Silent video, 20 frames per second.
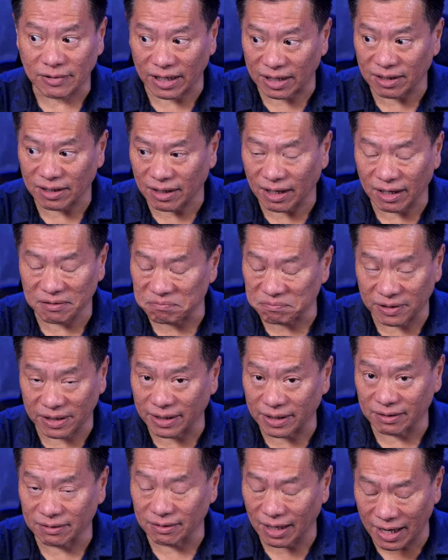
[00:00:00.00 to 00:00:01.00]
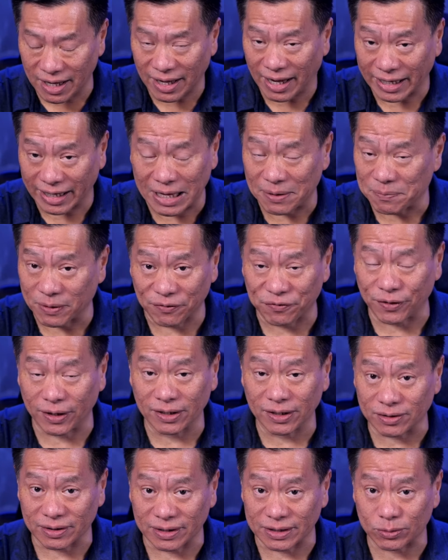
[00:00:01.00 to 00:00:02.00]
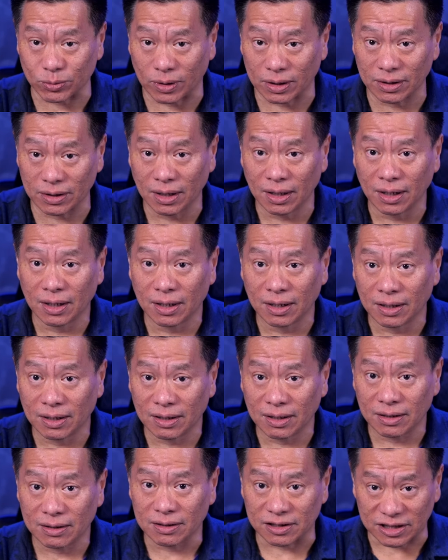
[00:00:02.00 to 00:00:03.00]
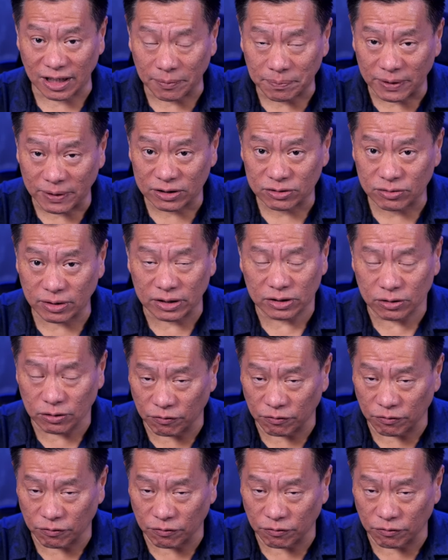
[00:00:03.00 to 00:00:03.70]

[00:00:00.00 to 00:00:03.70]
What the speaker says: I keep referring to this one, the Japanese tree.